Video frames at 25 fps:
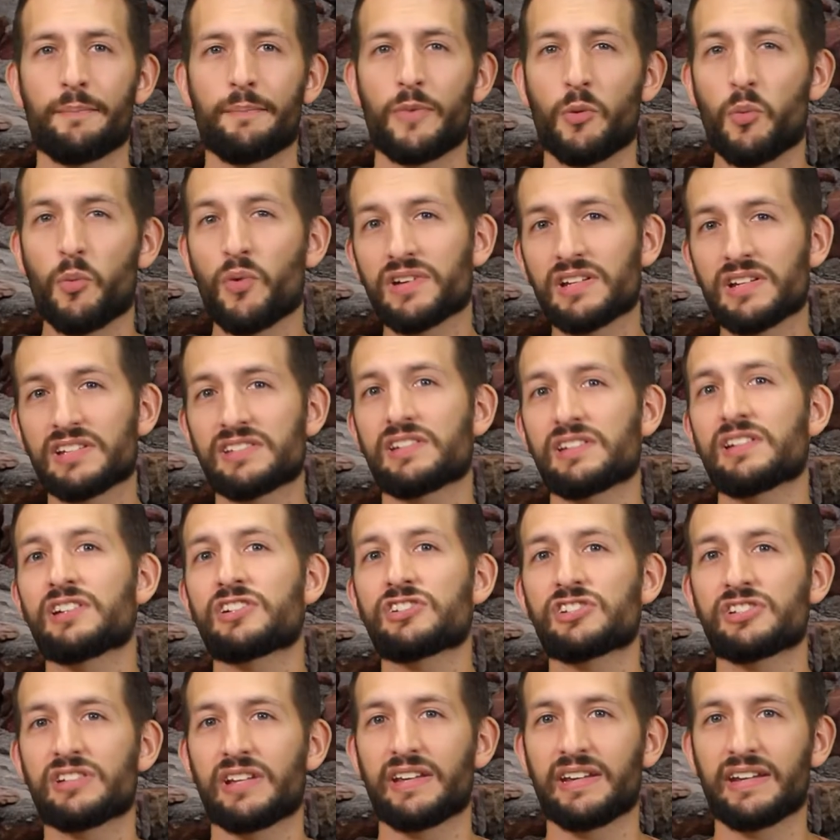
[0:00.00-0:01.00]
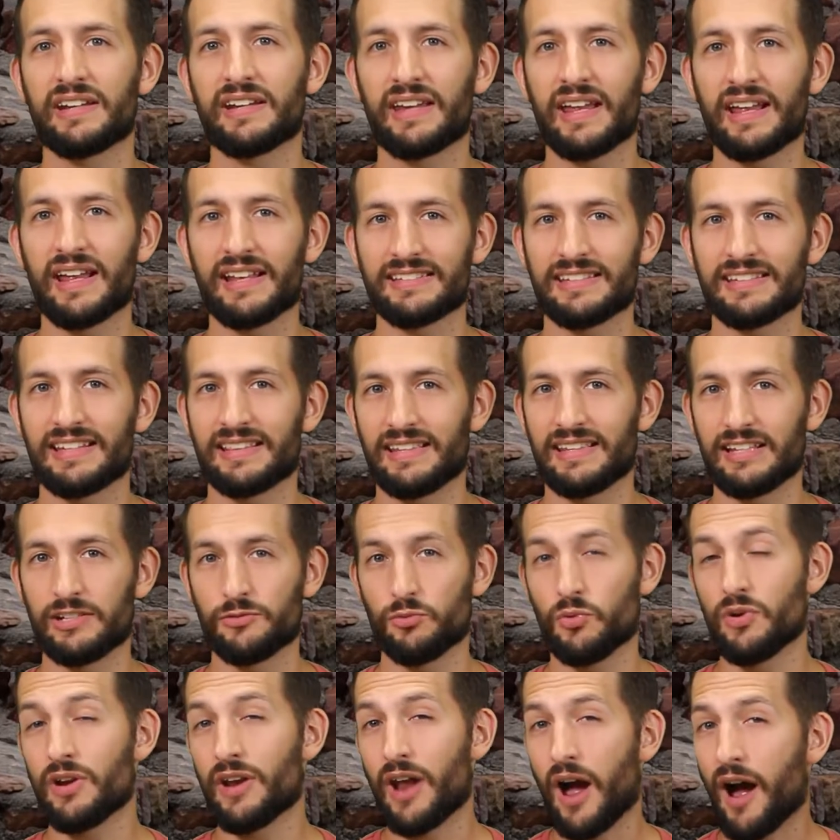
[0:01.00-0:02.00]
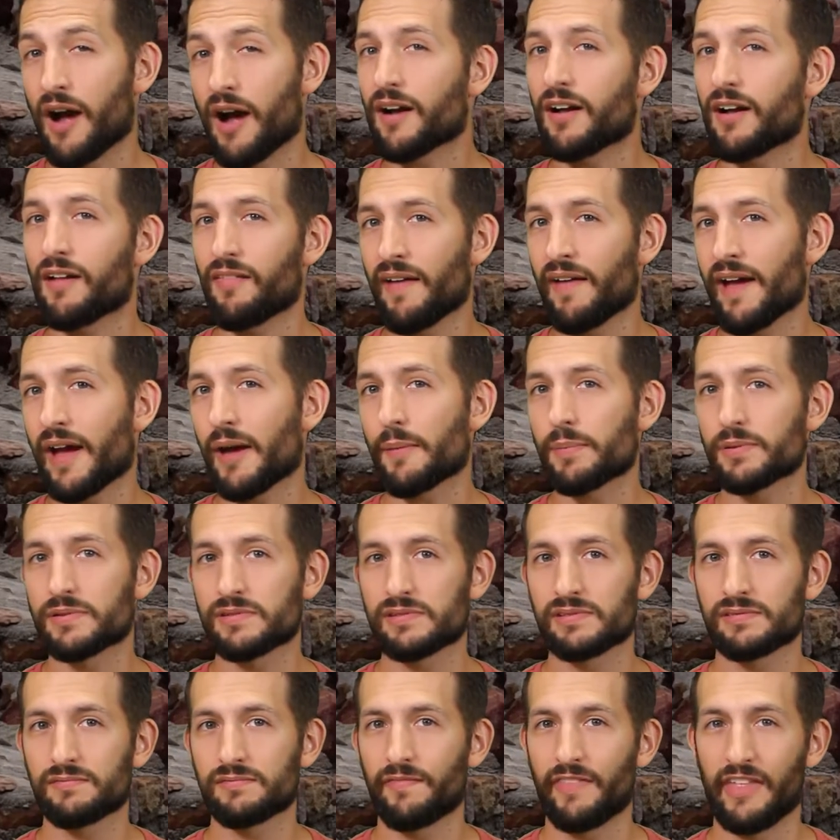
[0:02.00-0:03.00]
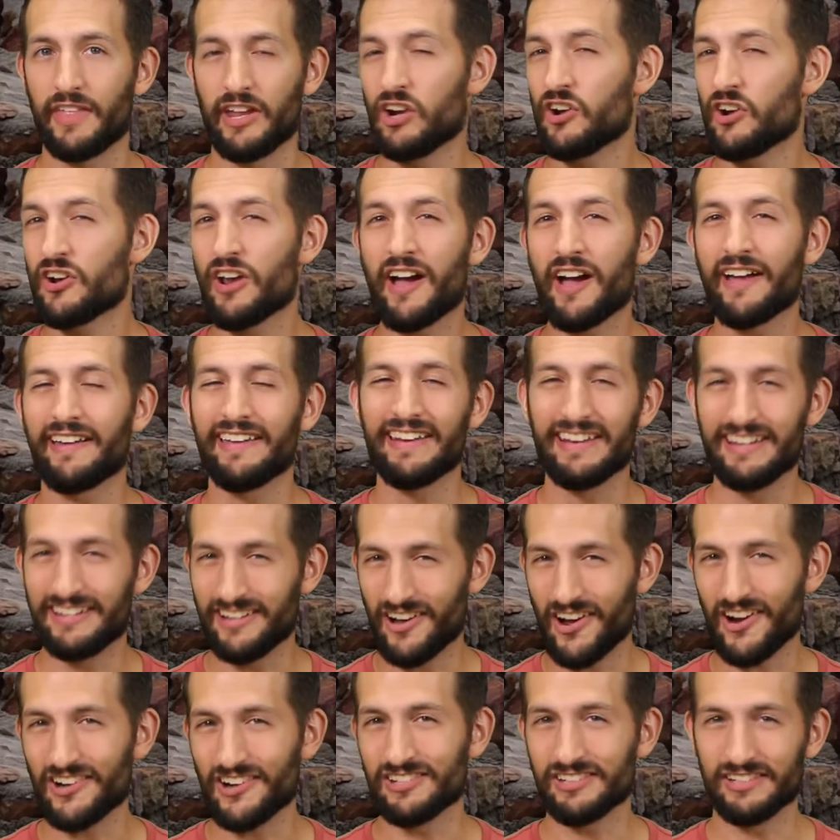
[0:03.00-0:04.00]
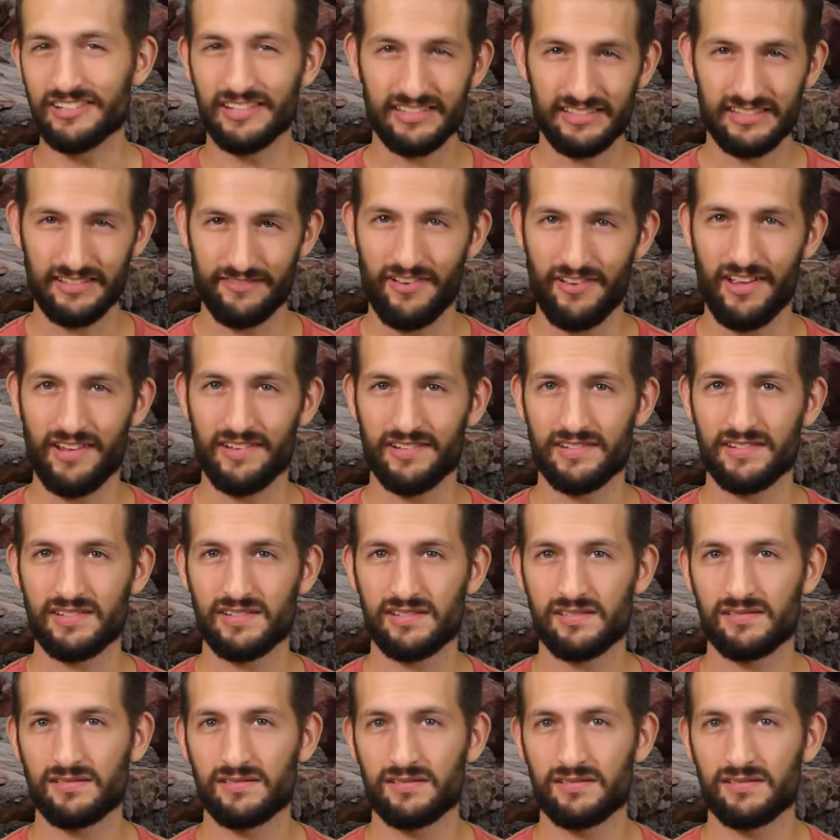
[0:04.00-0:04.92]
But one distinction indicates that these were not collapse. They are not endogenous events.